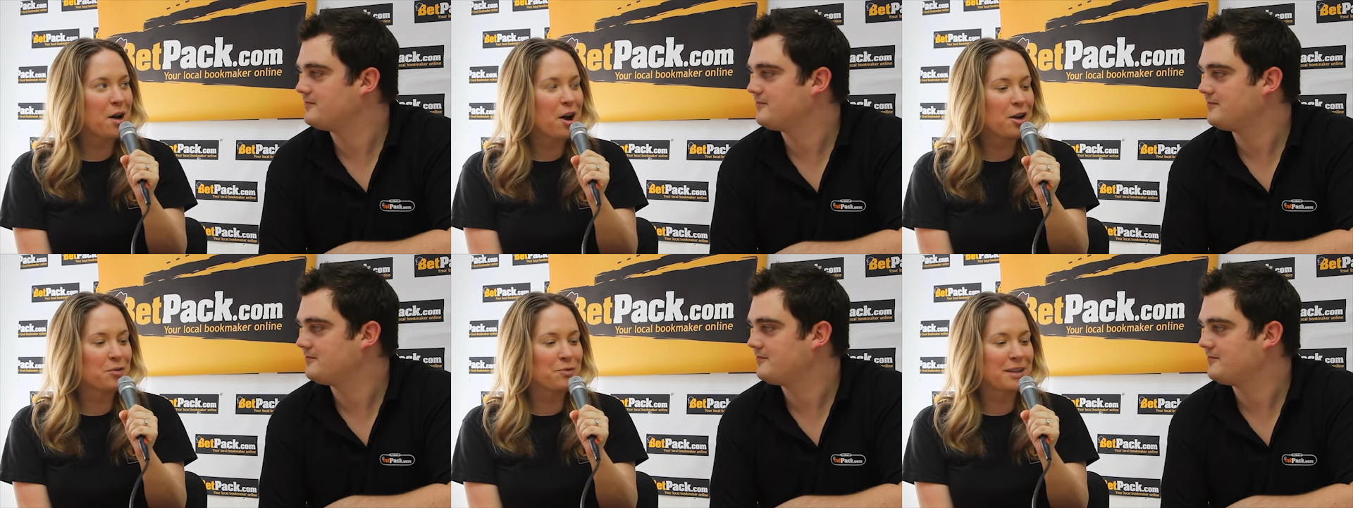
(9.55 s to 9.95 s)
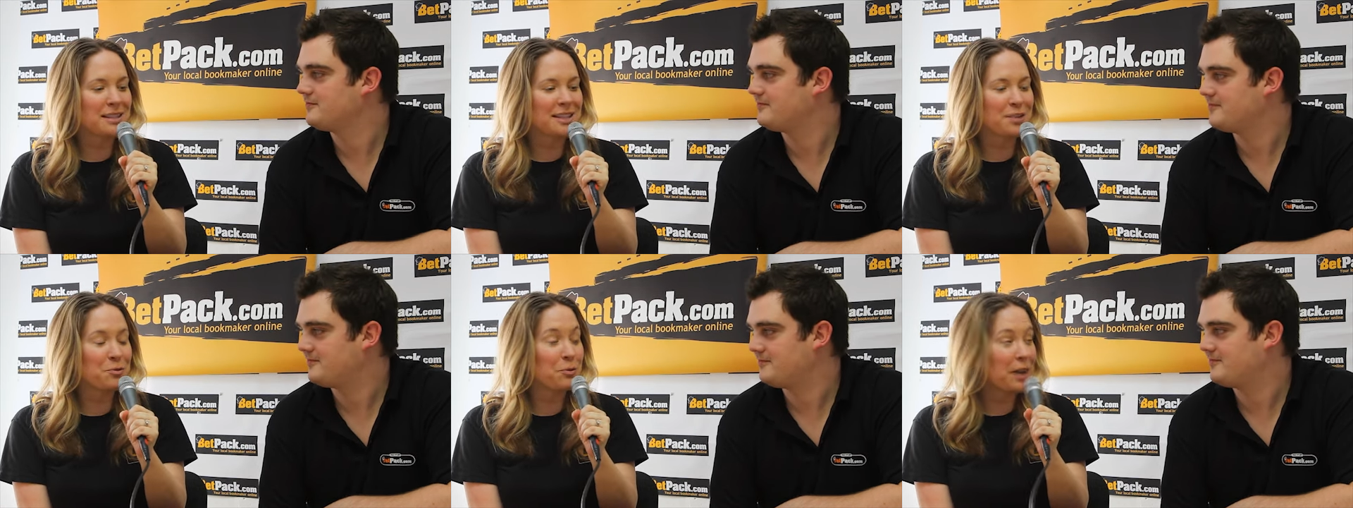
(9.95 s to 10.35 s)
Speaker 1: our
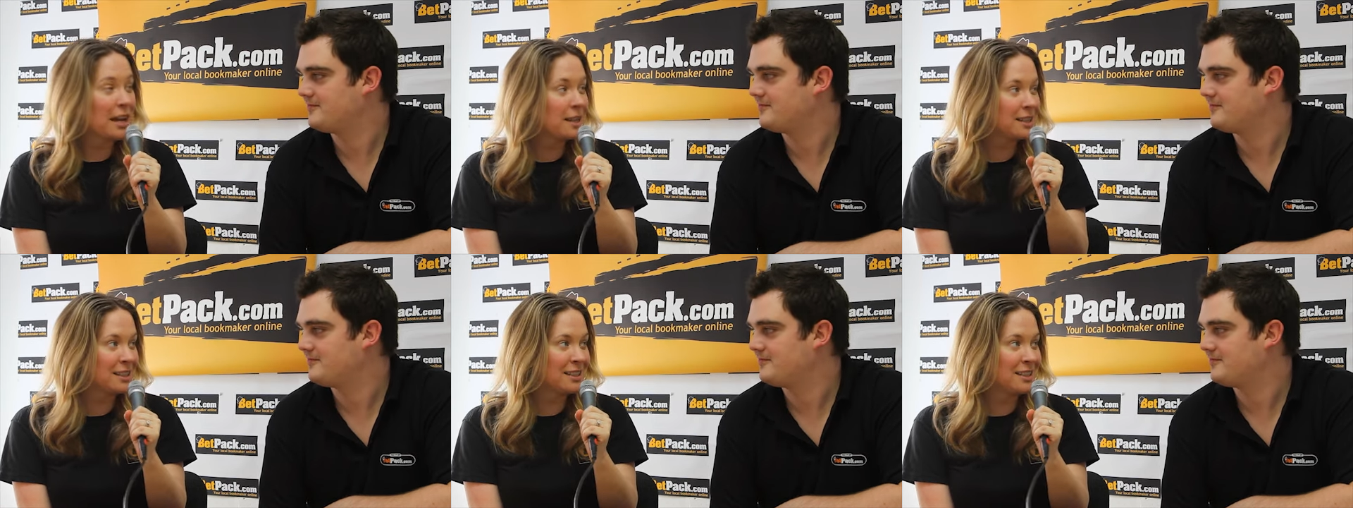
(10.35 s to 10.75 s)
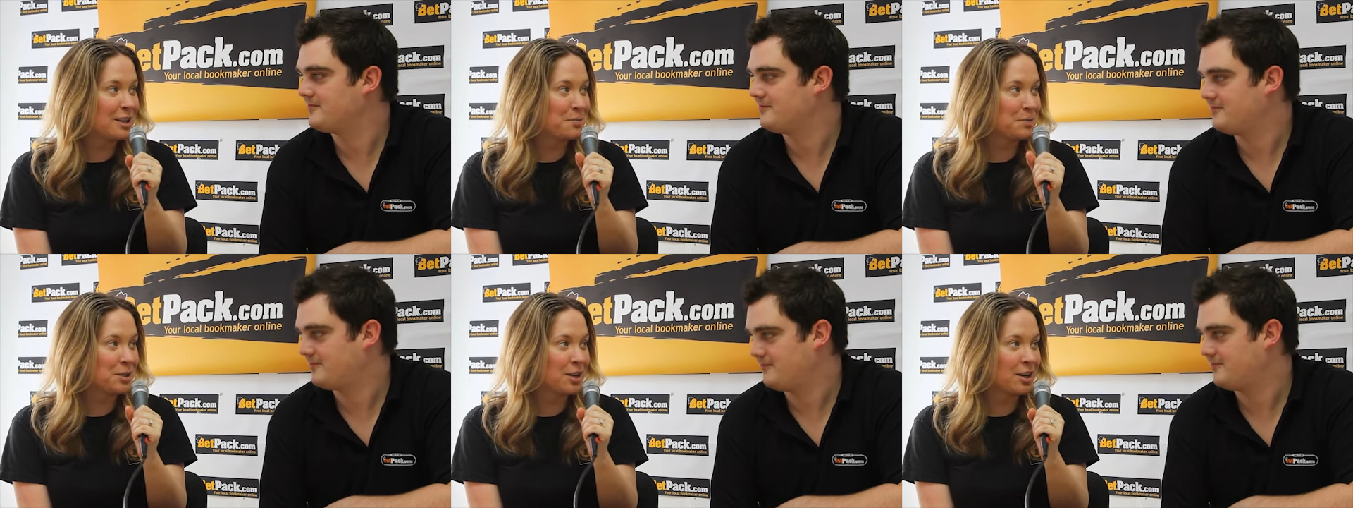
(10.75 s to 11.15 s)
resident racing
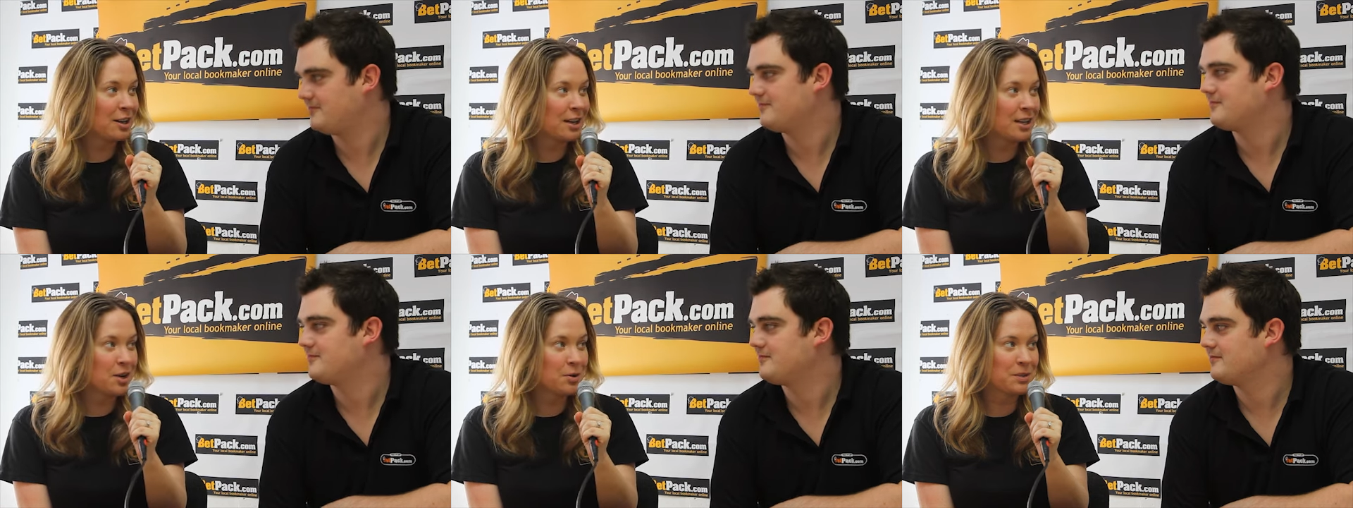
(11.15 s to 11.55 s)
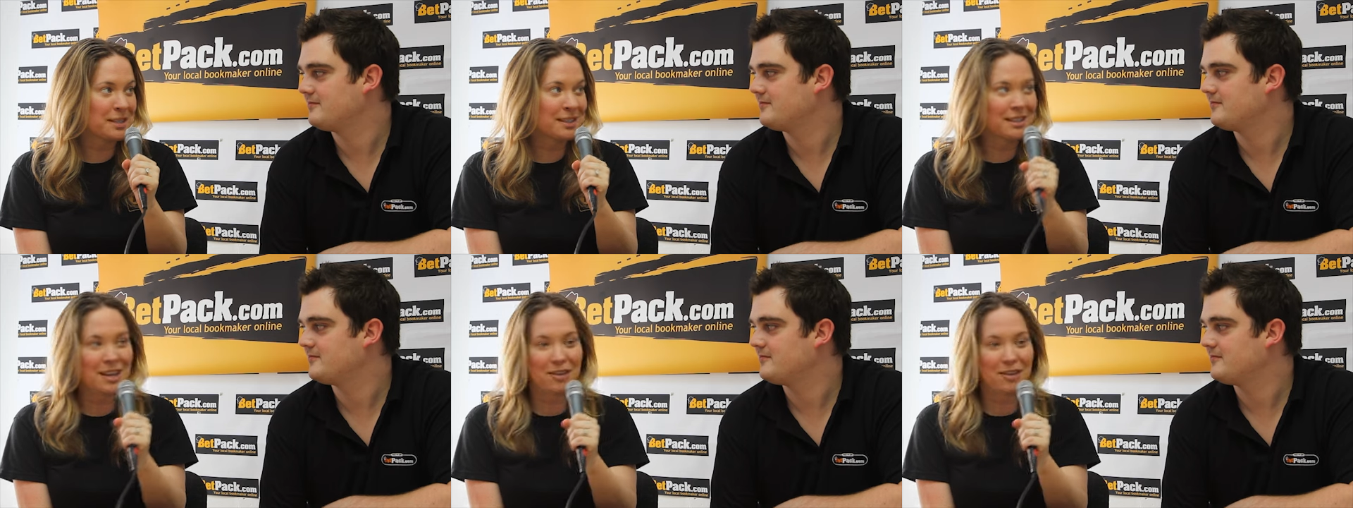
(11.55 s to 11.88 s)
tipster. He knows his